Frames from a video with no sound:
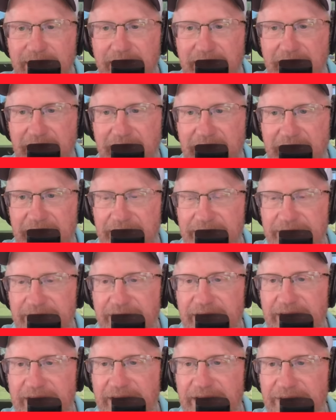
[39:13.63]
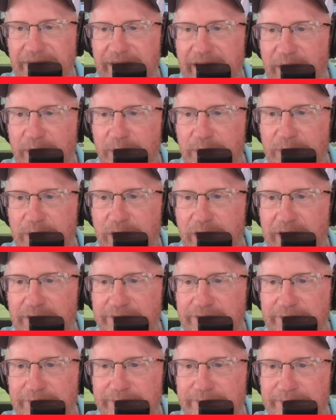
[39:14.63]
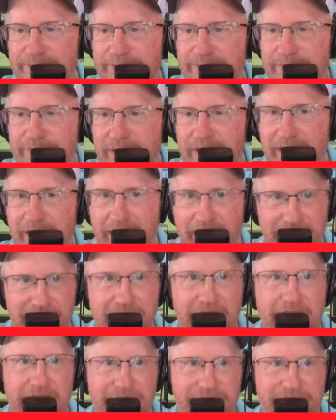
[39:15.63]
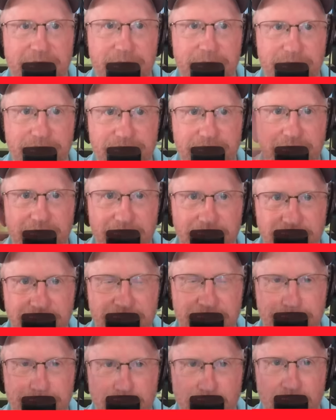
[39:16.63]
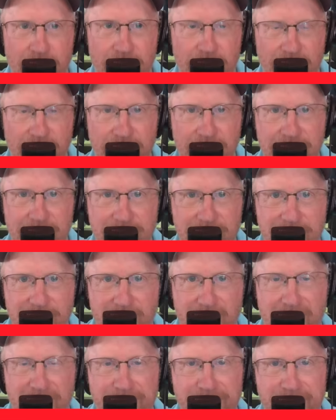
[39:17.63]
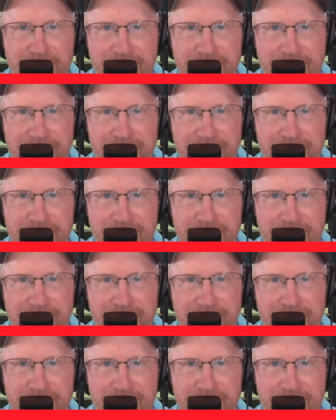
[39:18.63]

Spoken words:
And that would be awesome. And yes, I was dared to hit a ball off